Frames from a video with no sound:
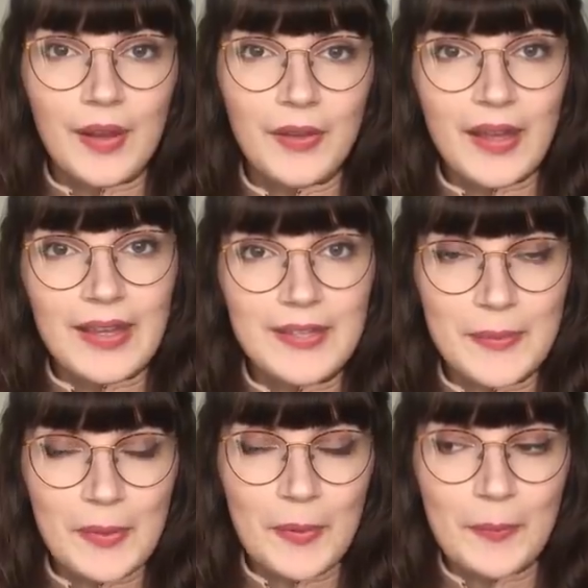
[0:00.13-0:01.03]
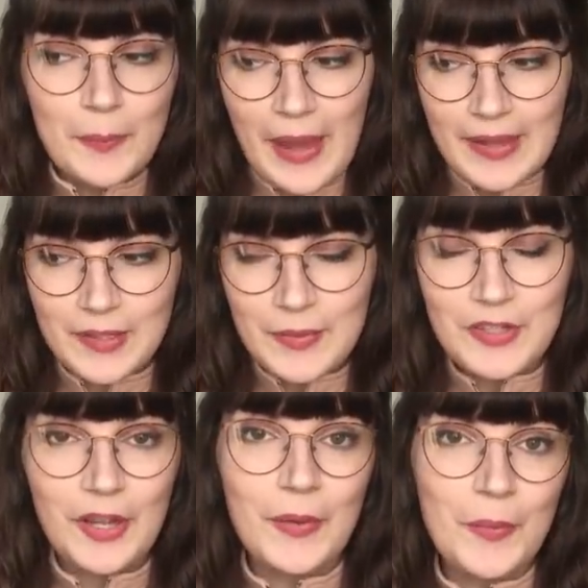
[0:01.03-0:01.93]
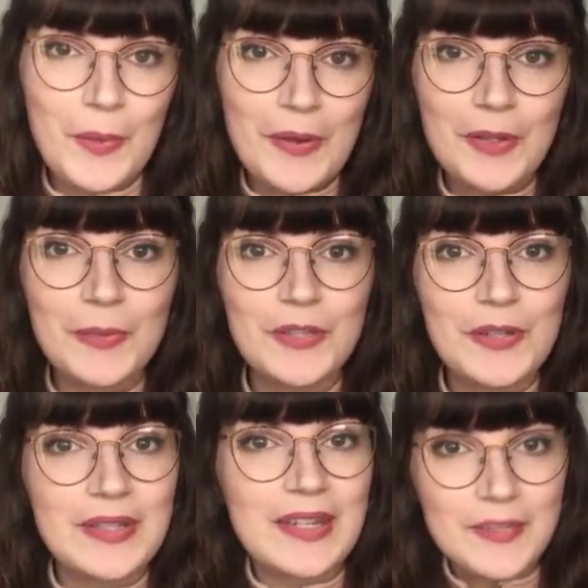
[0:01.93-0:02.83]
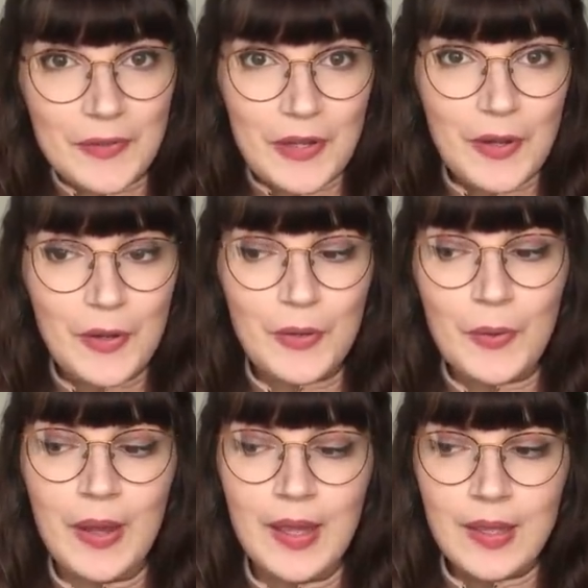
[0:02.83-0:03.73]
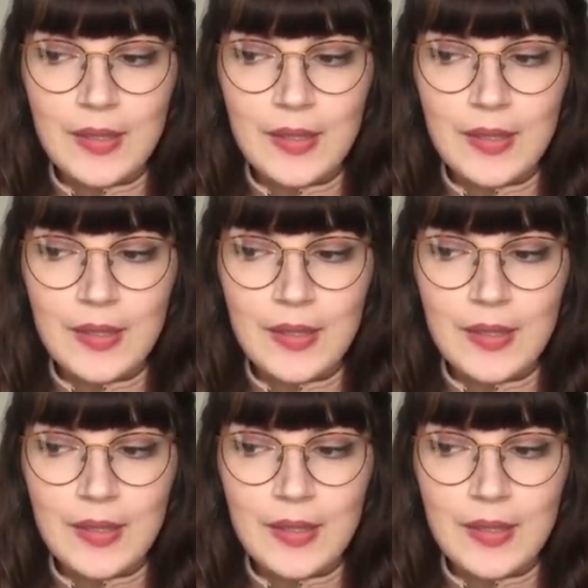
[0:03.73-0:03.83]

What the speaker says: Hello guys, welcome back to my channel and welcome to today's video.